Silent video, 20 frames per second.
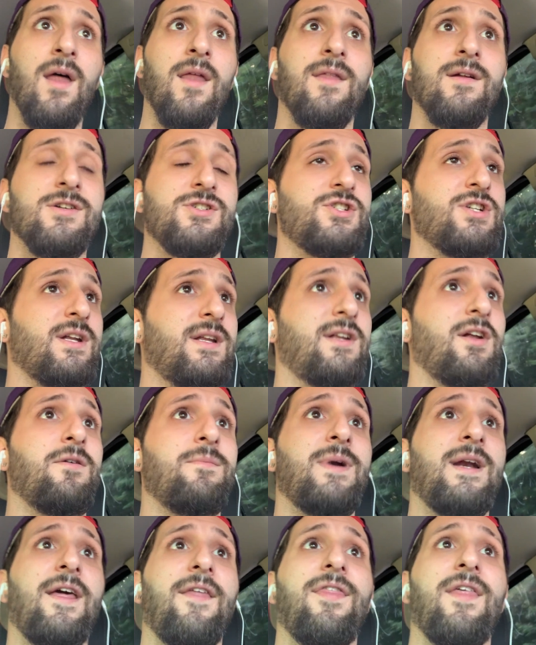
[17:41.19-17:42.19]
There's just so
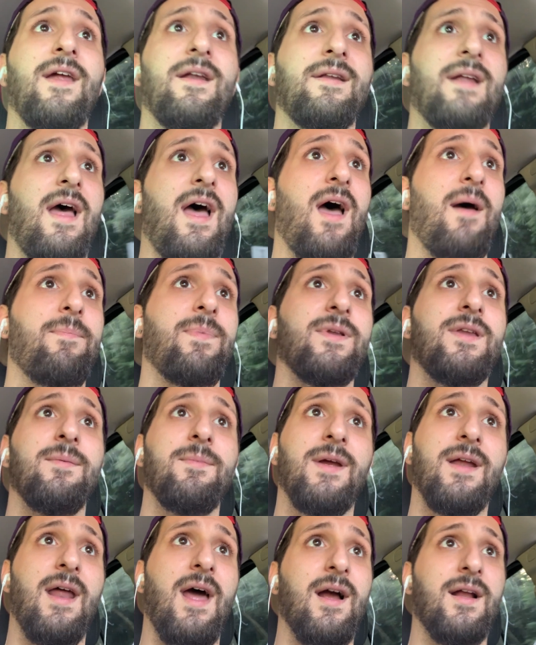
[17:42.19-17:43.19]
many things that happen to
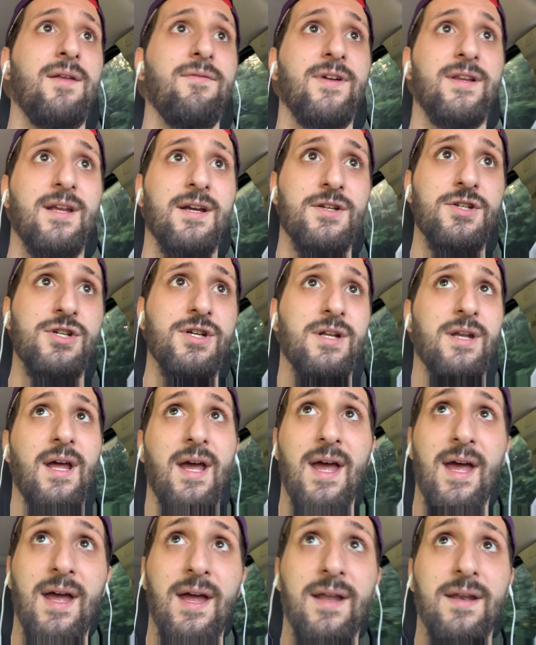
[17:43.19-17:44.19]
me in active addiction,
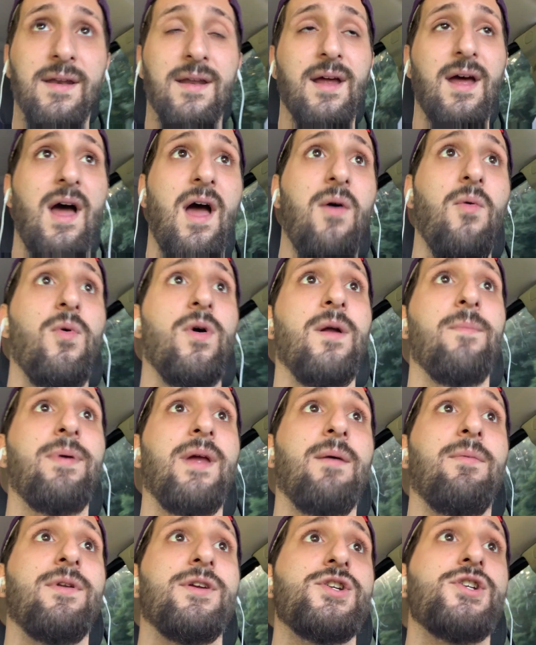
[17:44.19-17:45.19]
and I want to be
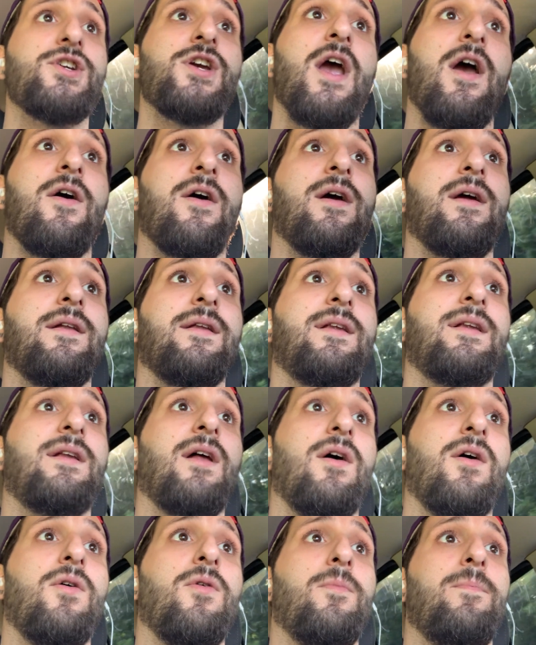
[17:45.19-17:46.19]
able to share it
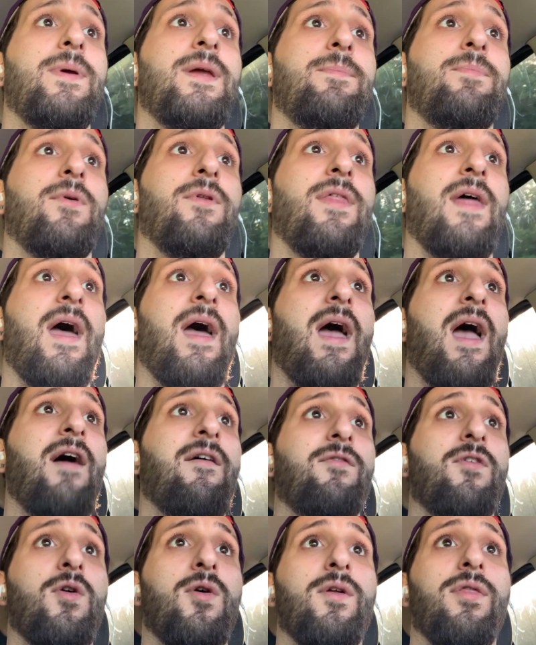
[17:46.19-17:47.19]
so people that
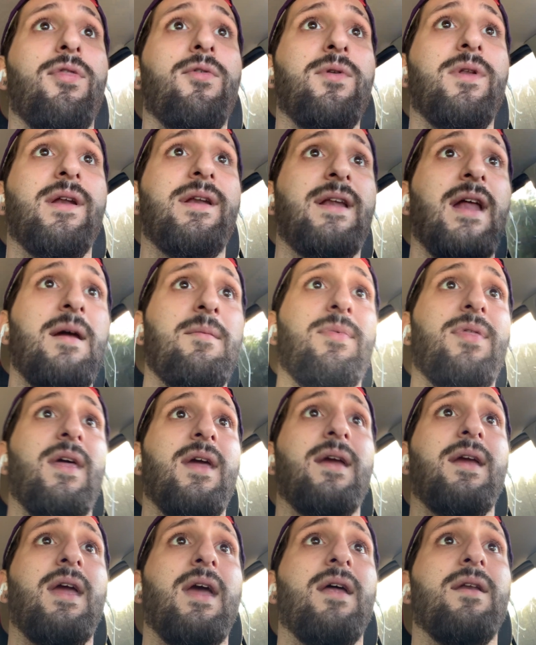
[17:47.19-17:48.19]
have gone through the same
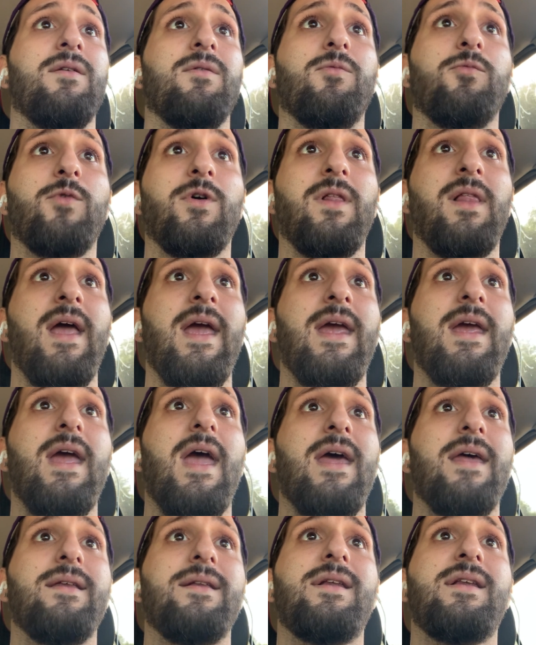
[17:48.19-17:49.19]
thing can relate
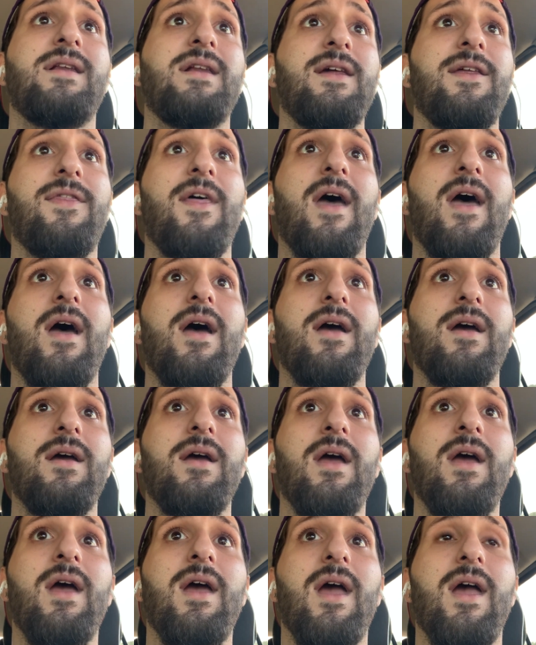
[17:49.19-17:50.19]
and see that
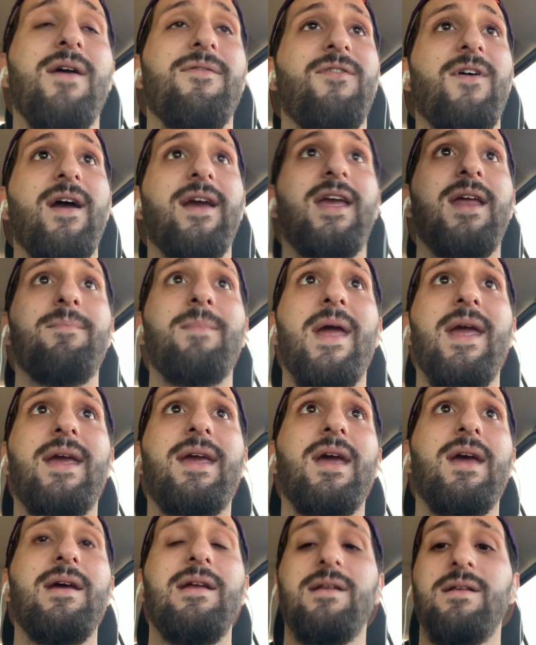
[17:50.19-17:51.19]
if I can make
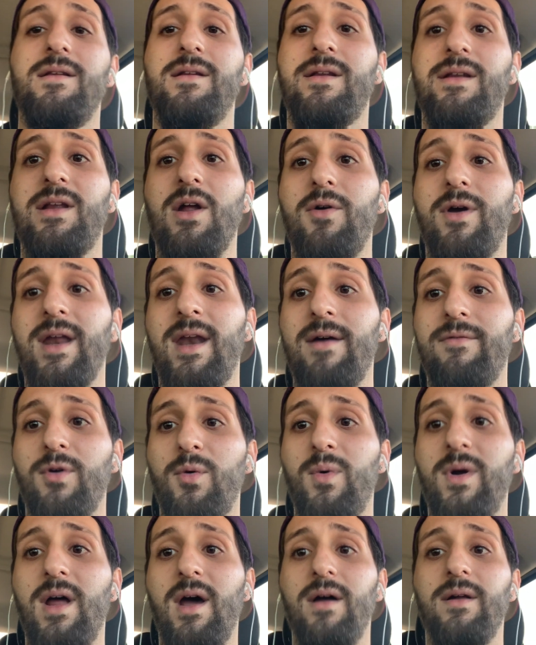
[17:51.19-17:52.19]
it, so can
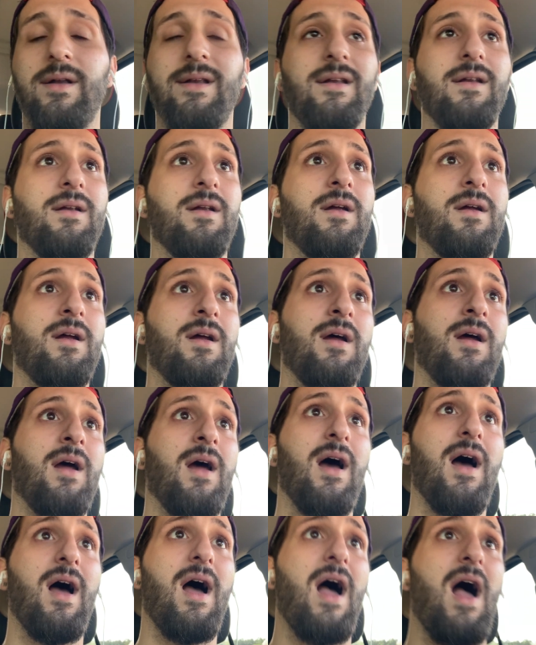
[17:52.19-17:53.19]
everyone else.
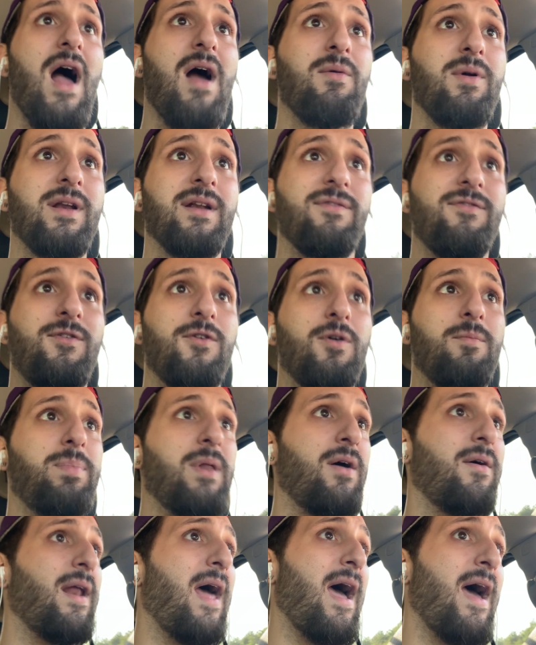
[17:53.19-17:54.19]
I was a
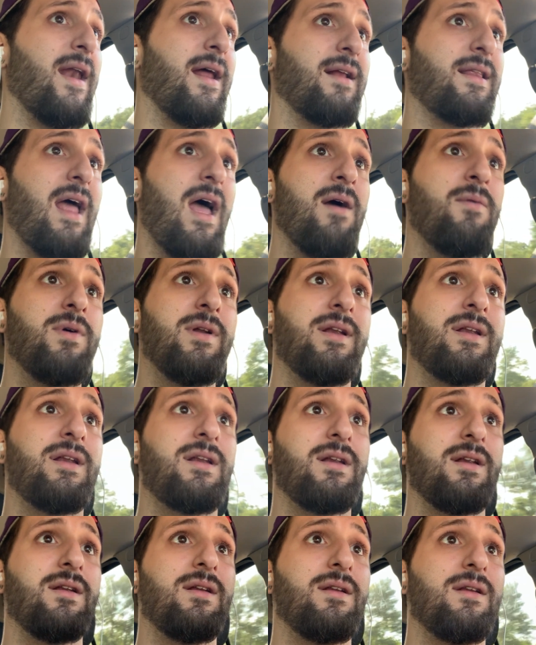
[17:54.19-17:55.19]
full-blown addict. I was